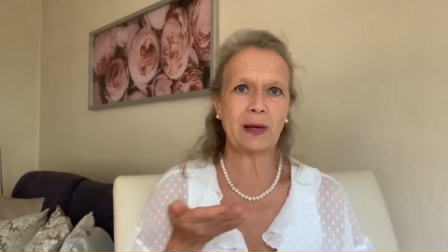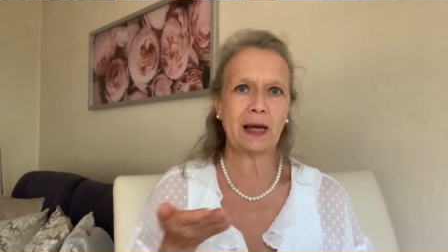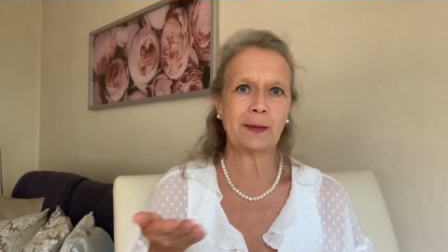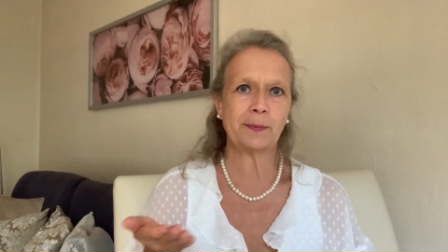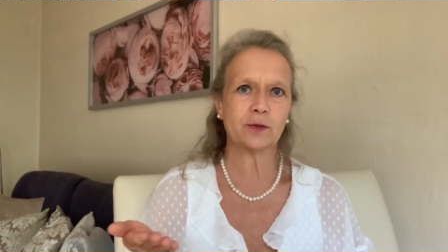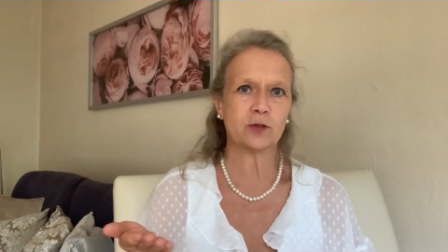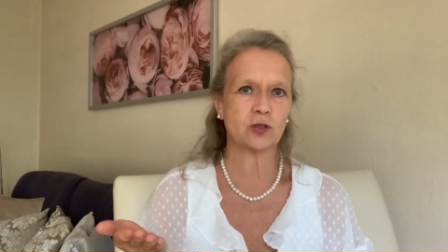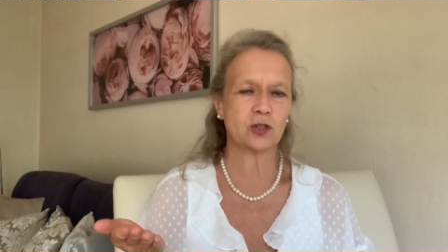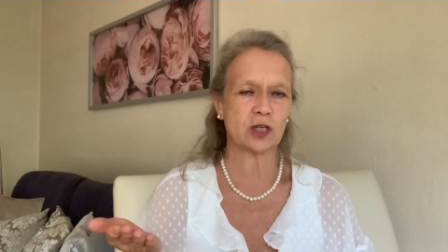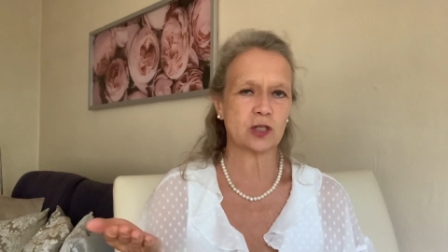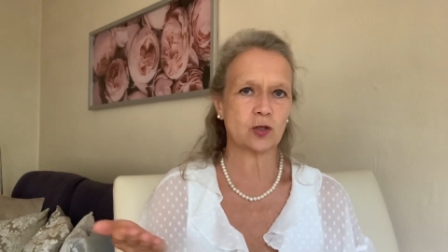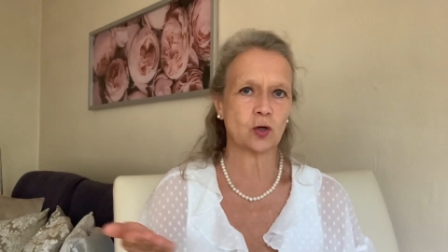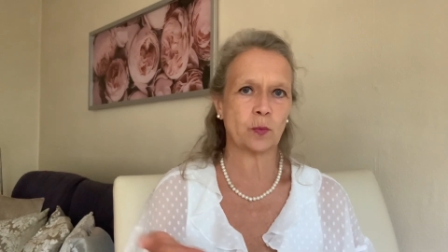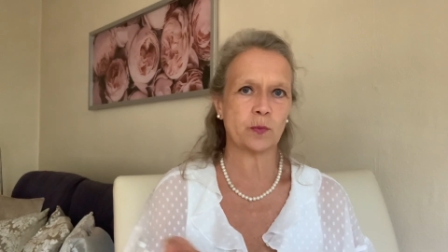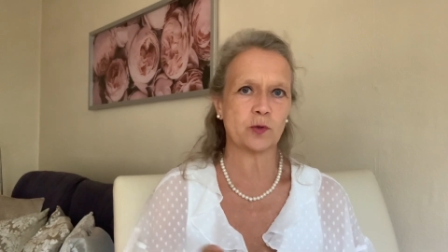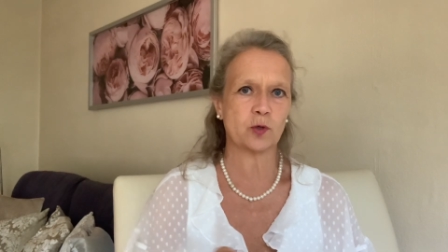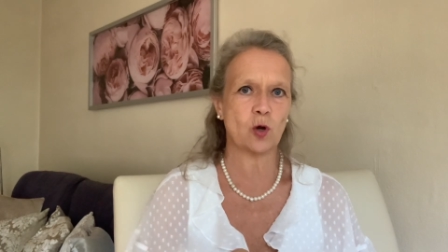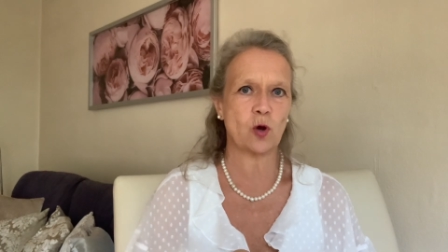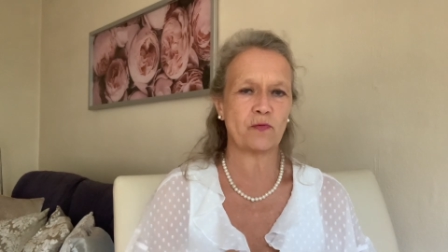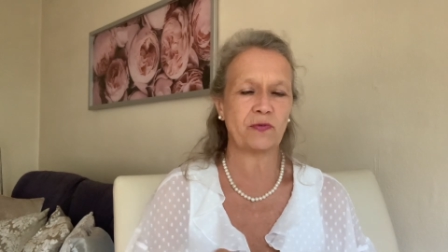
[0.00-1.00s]
able to just
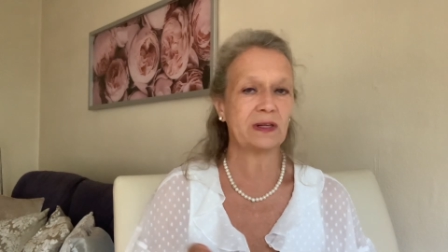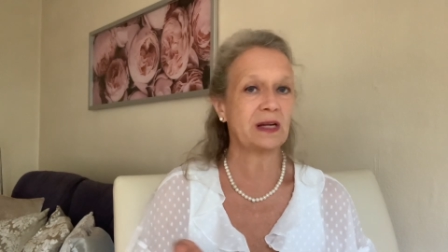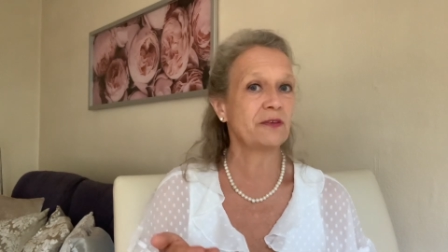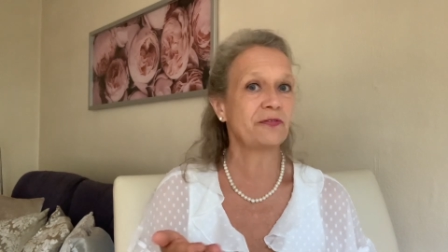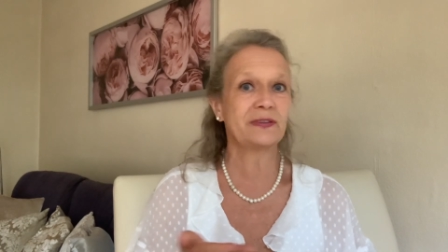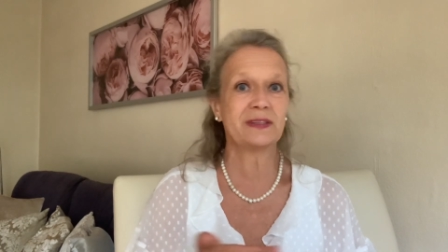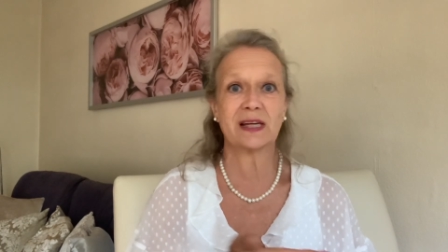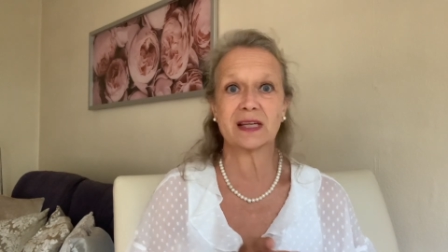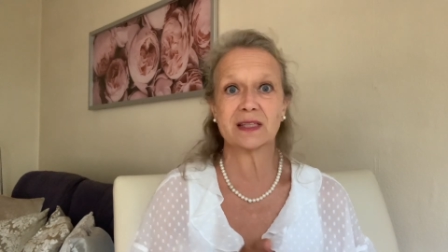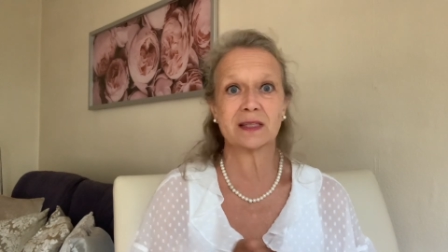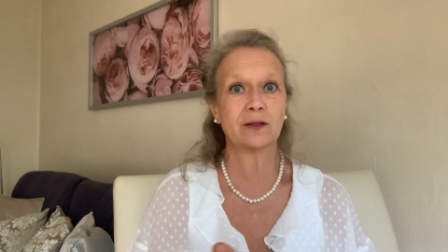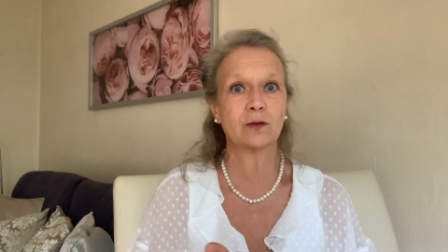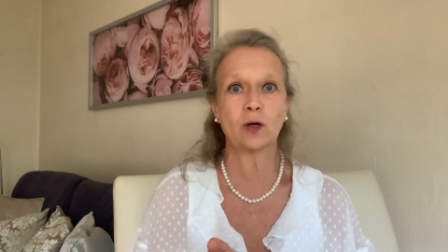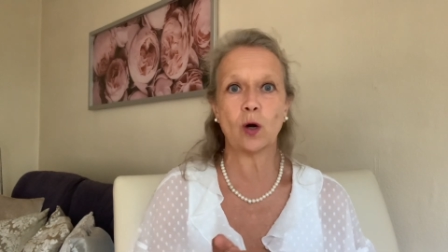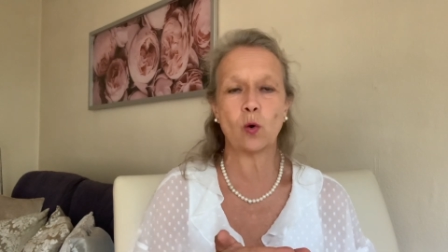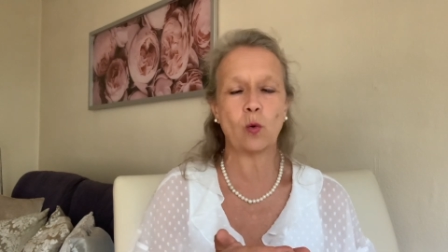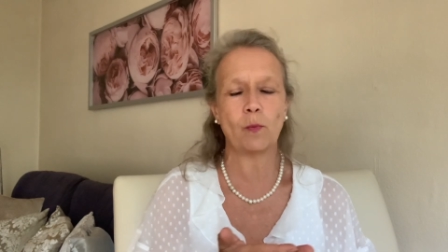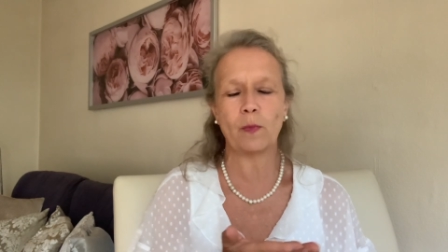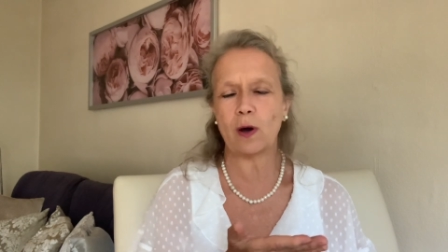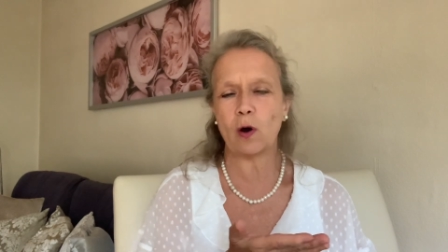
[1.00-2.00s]
observe it. If it doesn't
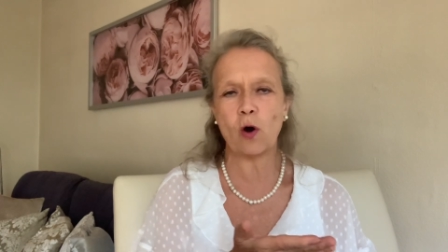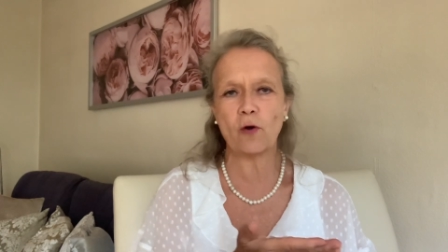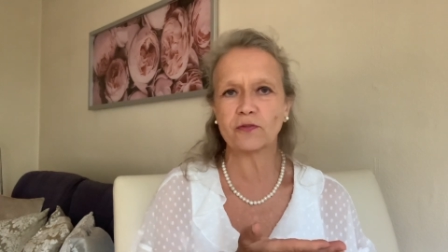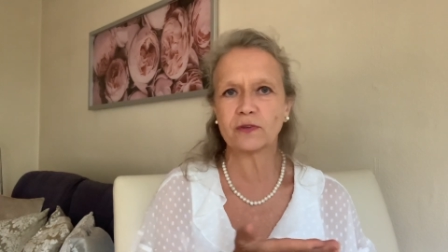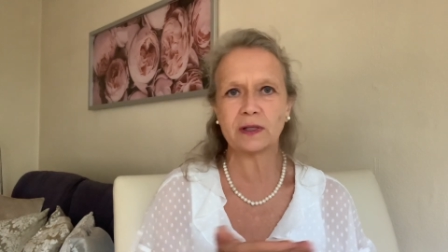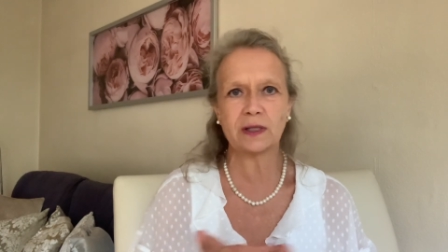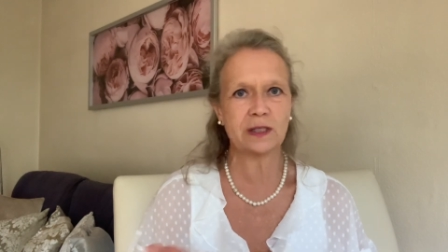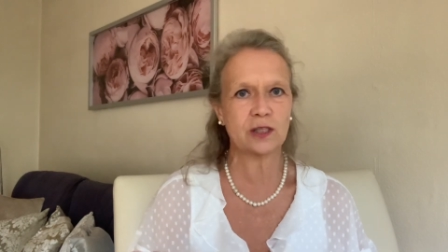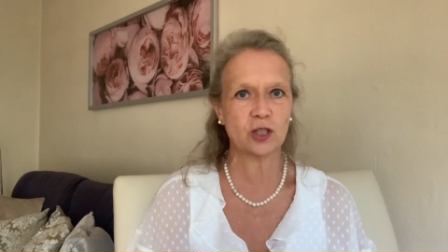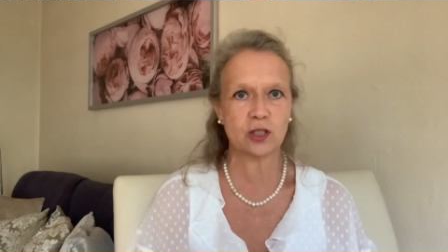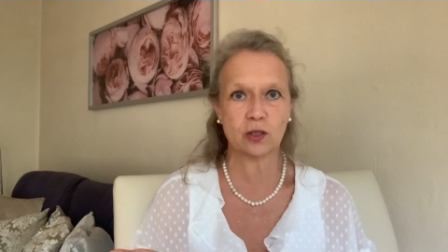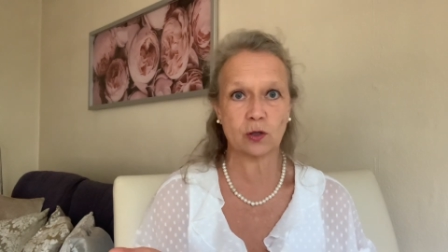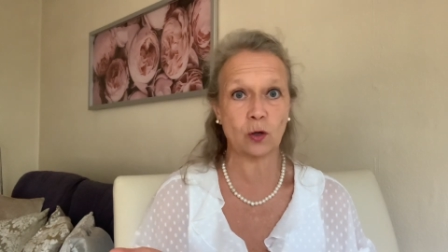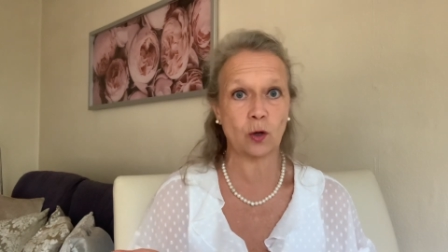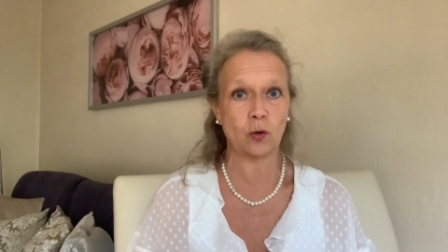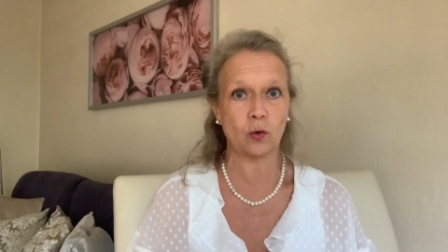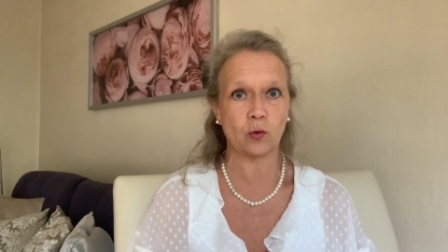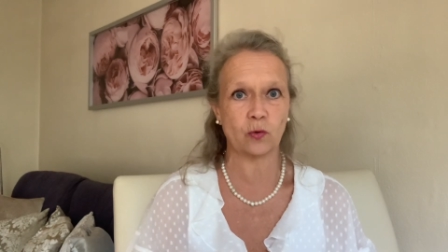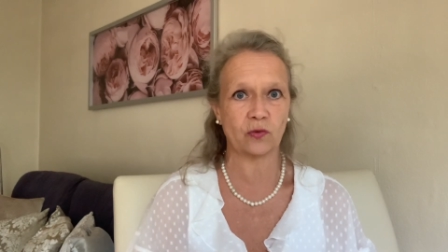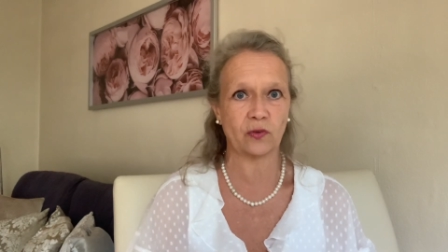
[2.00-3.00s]
go, often it just
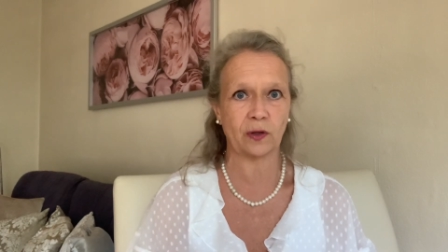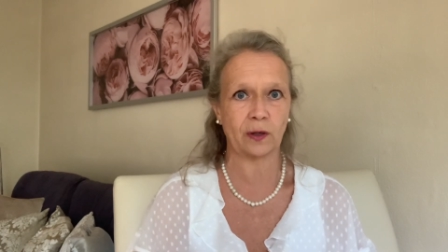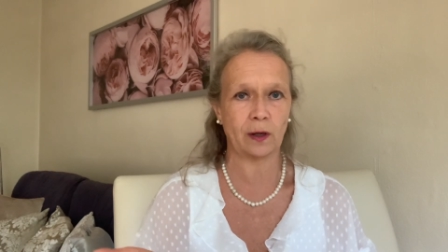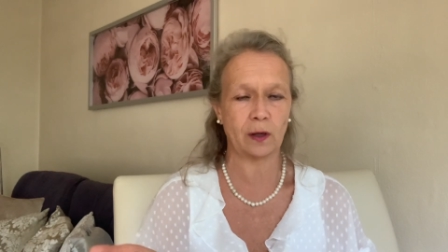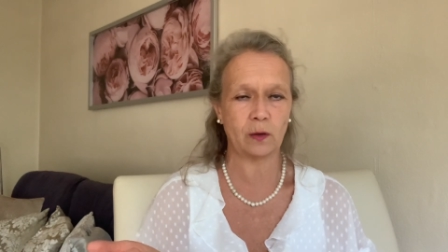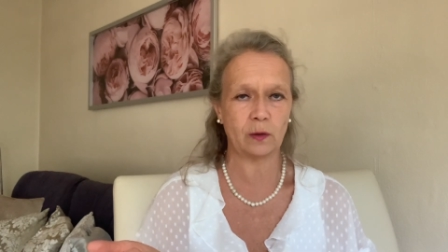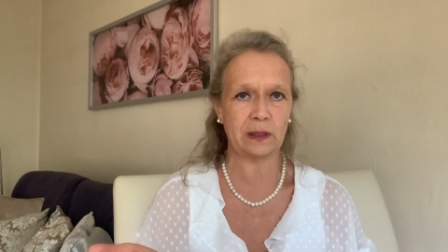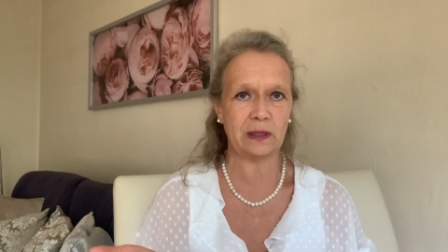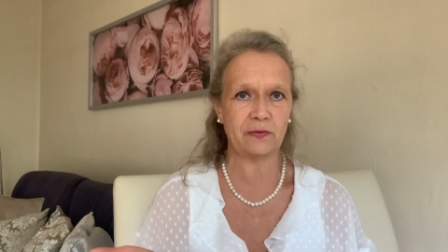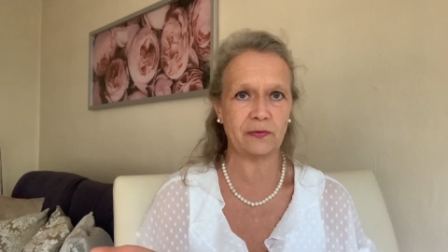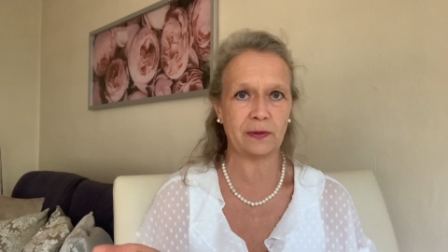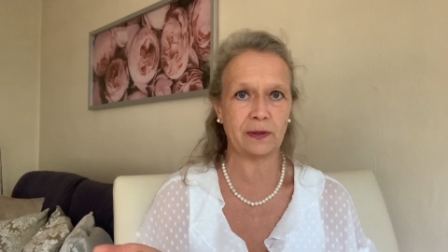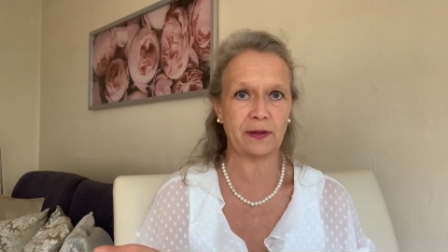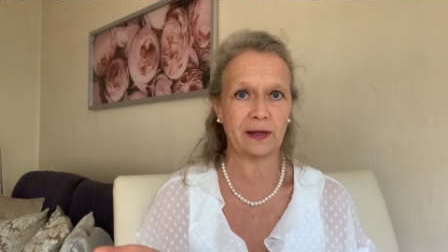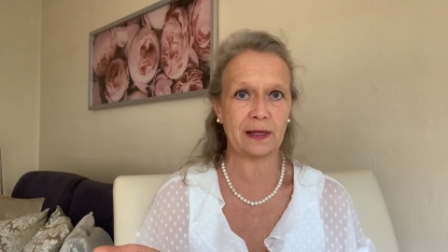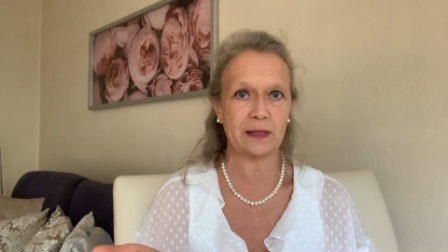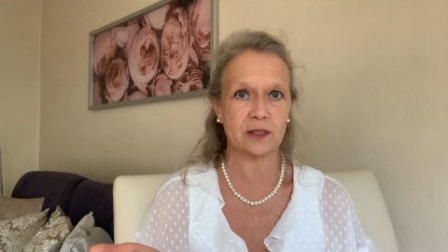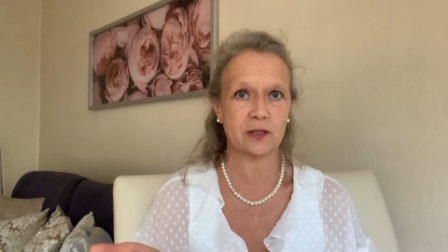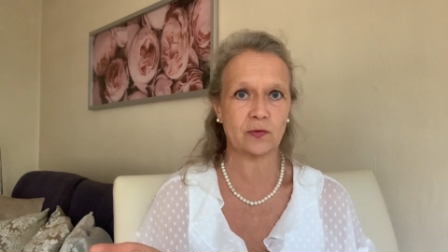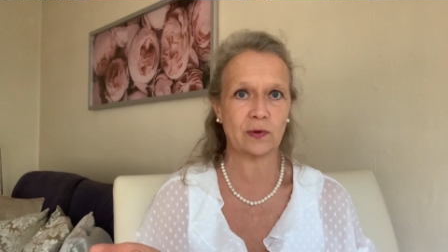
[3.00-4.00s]
goes, you know, even
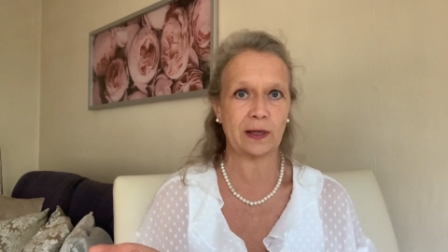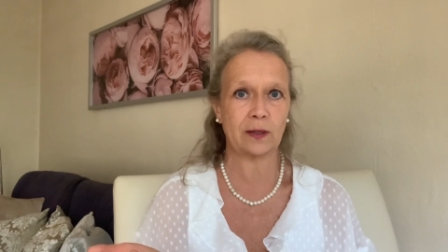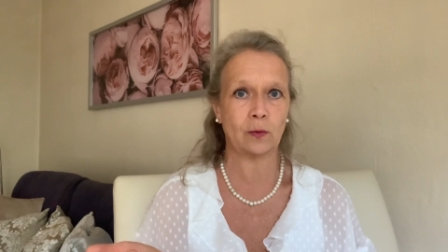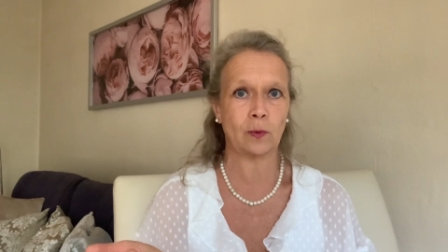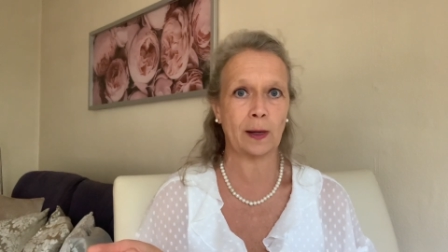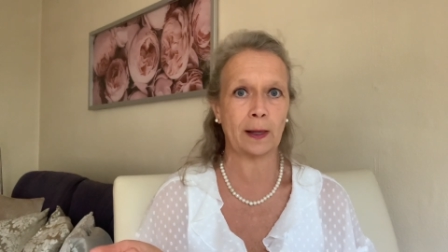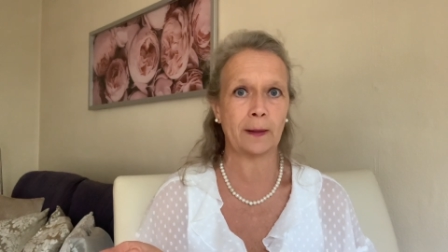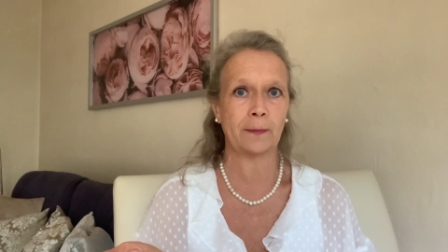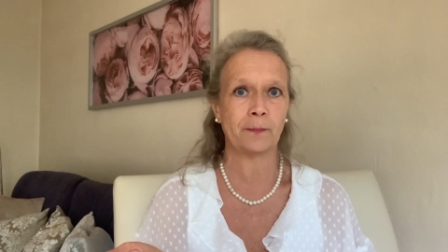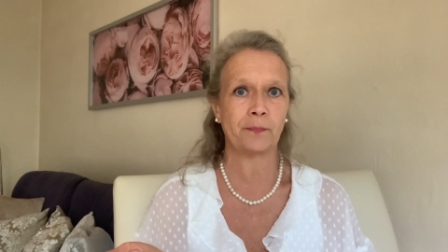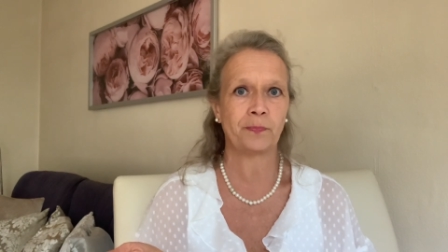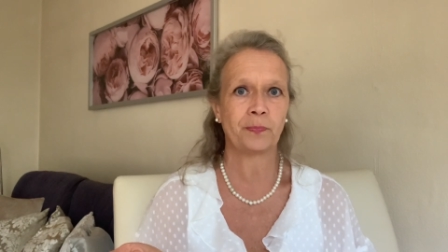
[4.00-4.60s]
then straight away.